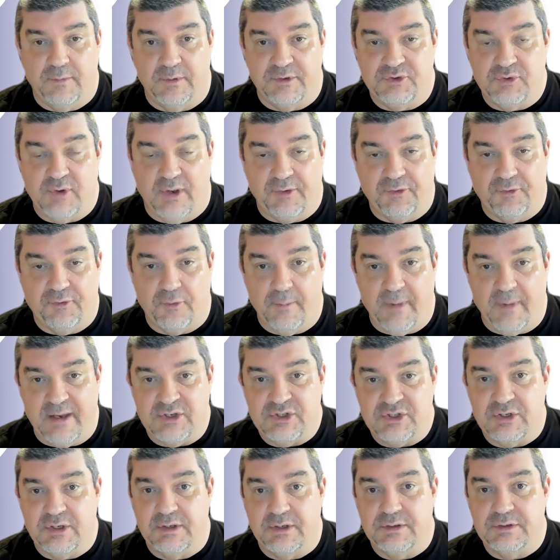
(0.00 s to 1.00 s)
with
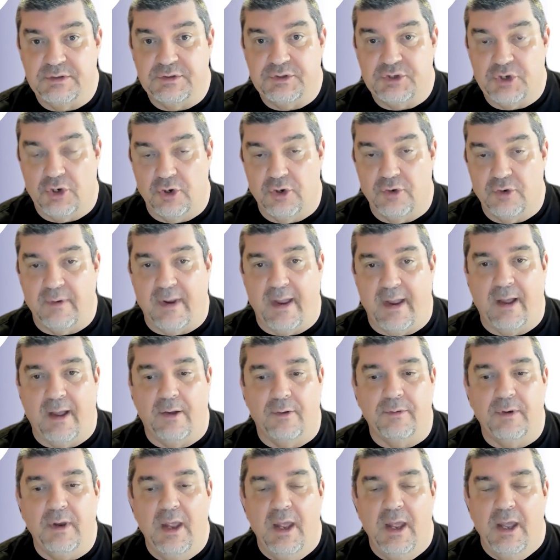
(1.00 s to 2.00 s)
transformation,
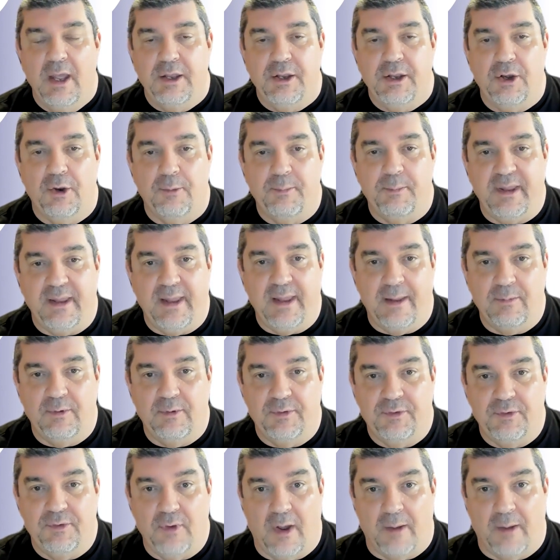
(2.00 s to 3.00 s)
turnaround, being able
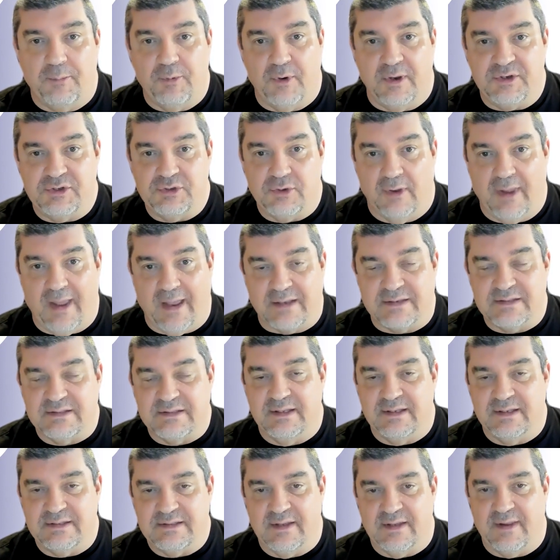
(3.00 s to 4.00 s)
to do operational
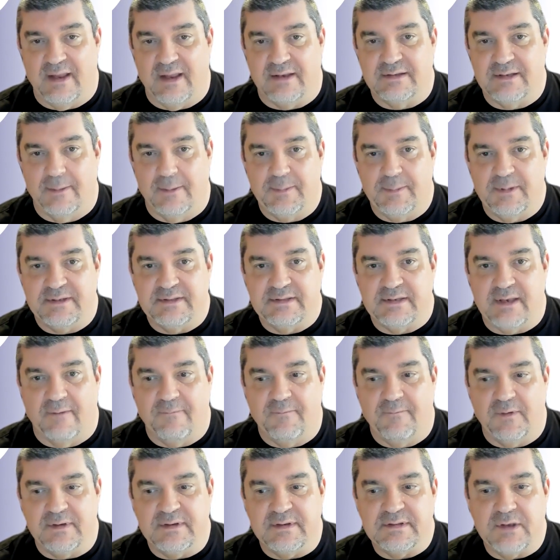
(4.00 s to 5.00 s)
excellence and that type of
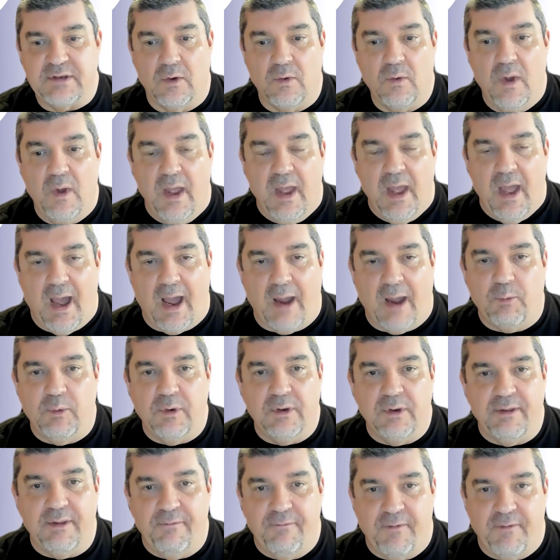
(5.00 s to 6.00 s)
stuff. And so I
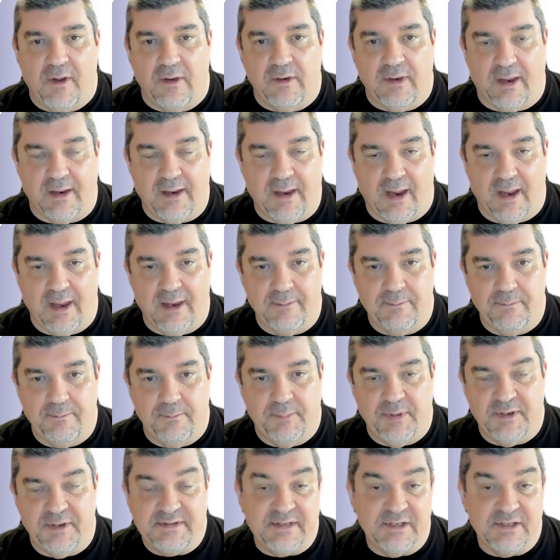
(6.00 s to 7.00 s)
really felt like I
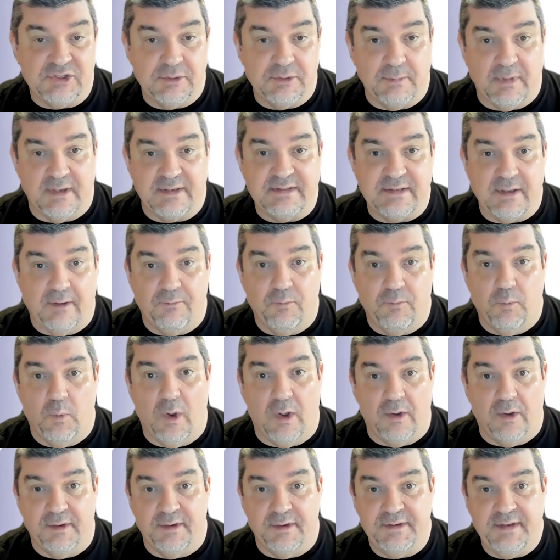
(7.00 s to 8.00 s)
had positioned myself
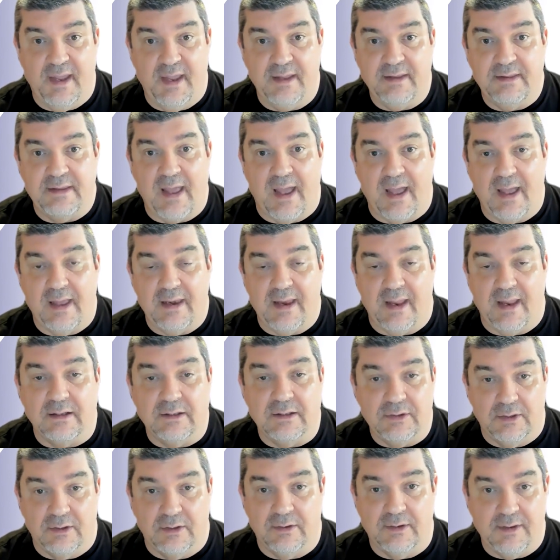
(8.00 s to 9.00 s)
well to take that. And
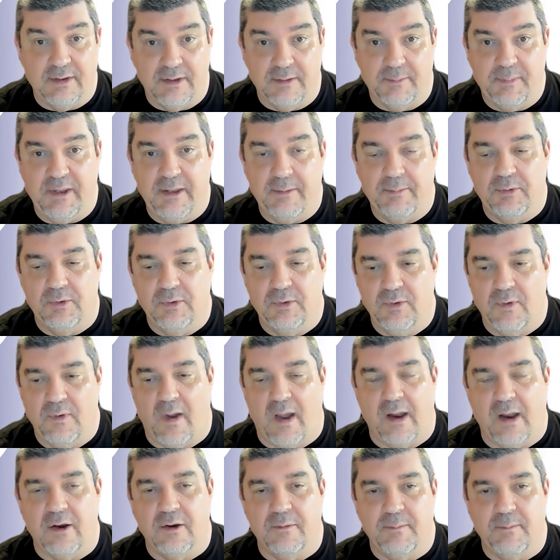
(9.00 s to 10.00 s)
clearly the people who
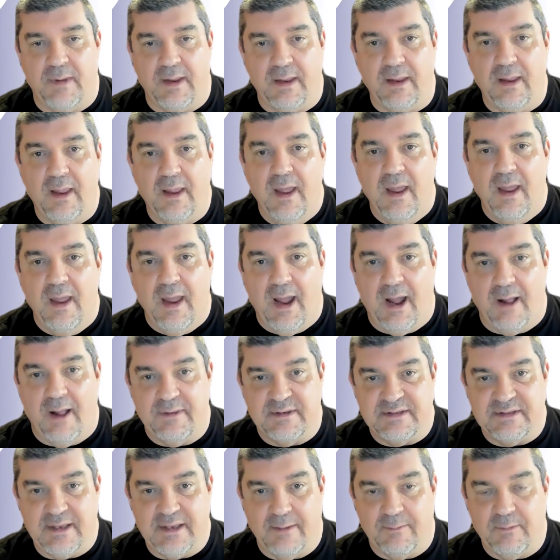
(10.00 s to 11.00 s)
hired me had
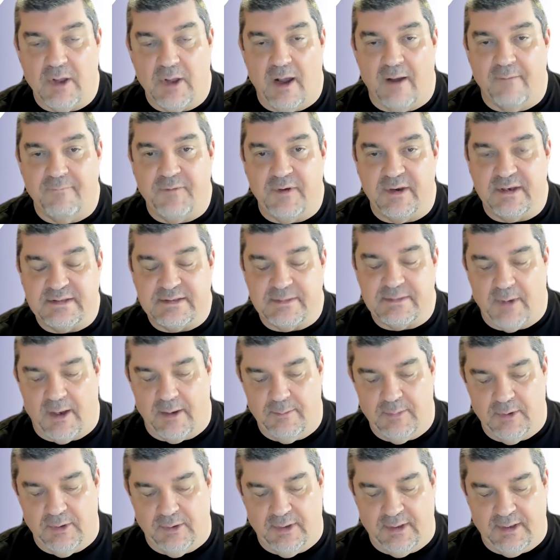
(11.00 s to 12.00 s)
the same confidence in my
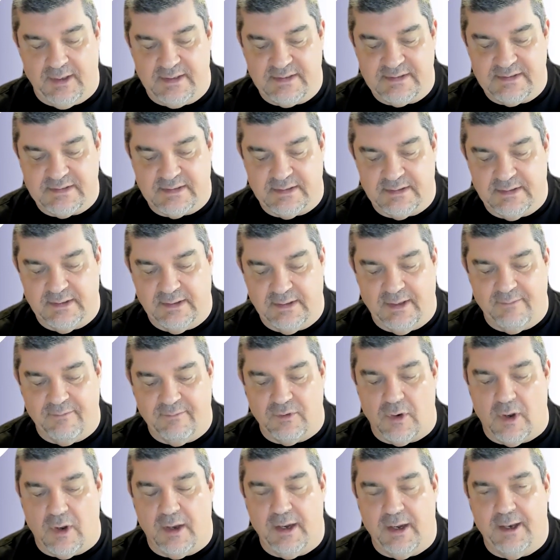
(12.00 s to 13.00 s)
abilities to
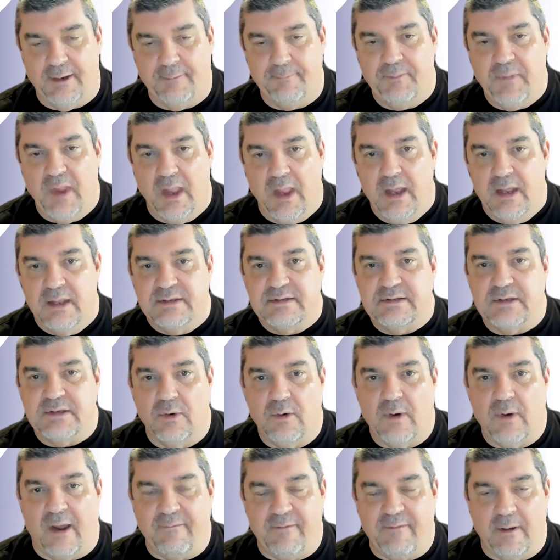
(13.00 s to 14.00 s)
deliver on it.
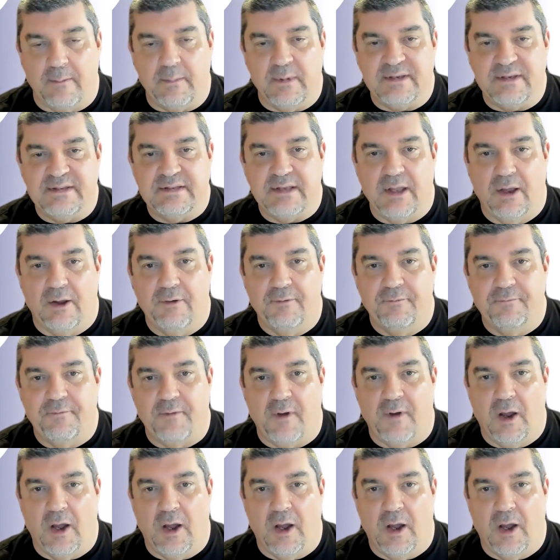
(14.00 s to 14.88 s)
So I found myself